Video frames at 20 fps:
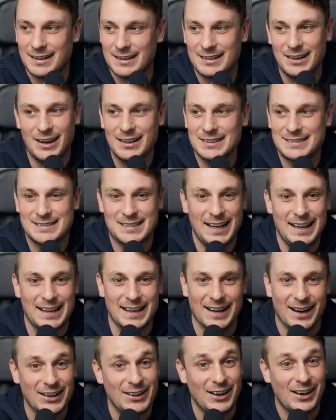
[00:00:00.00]
I can't say
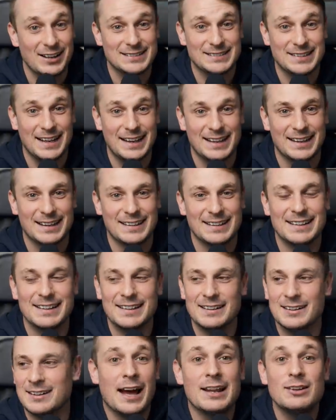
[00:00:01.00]
it. I can't say it.
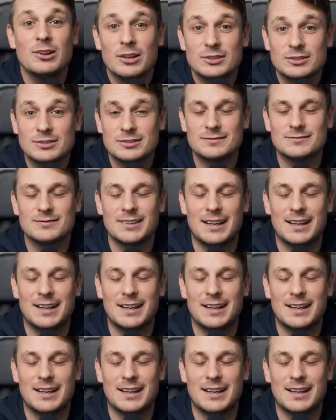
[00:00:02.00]
And lots,